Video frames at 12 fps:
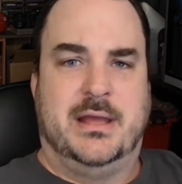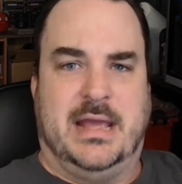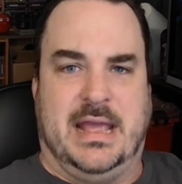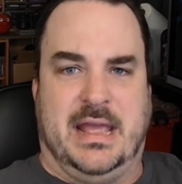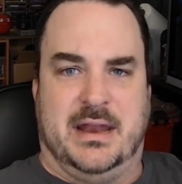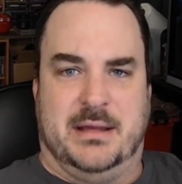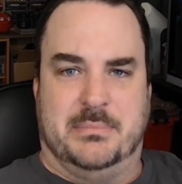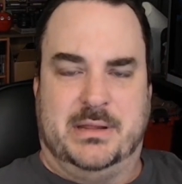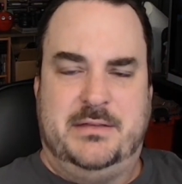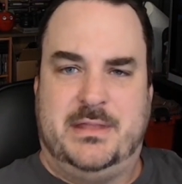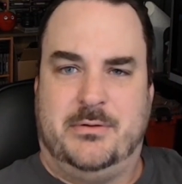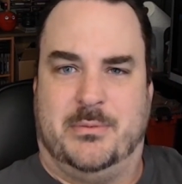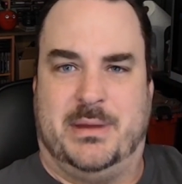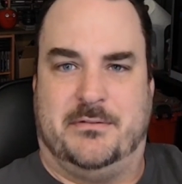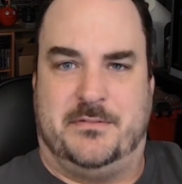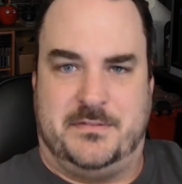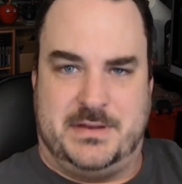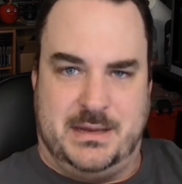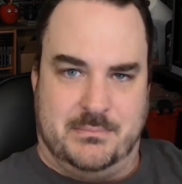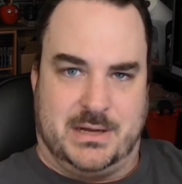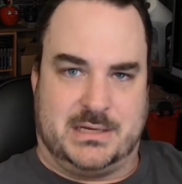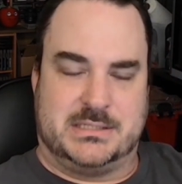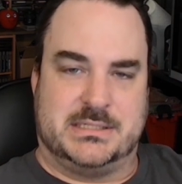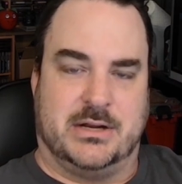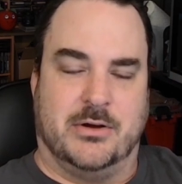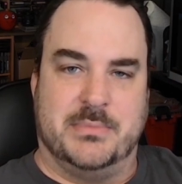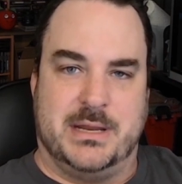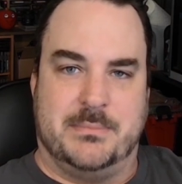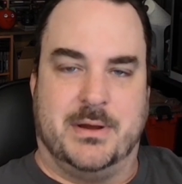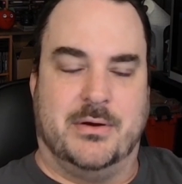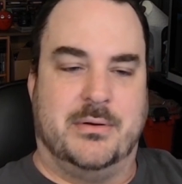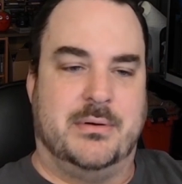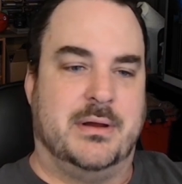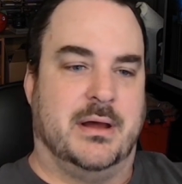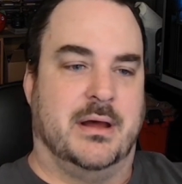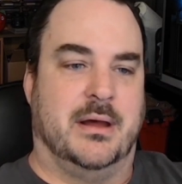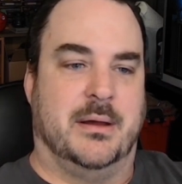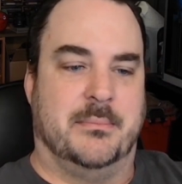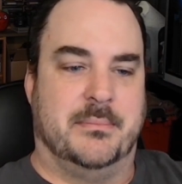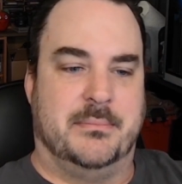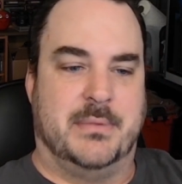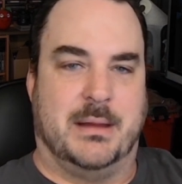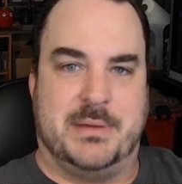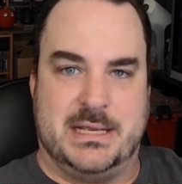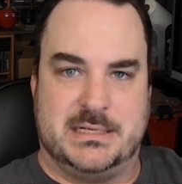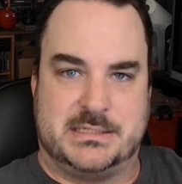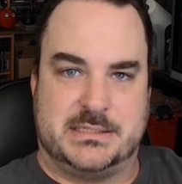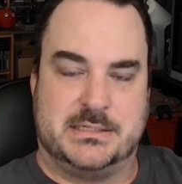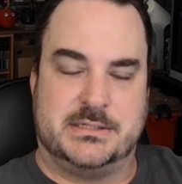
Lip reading: And I believe they were about $15 at Home Depot a piece.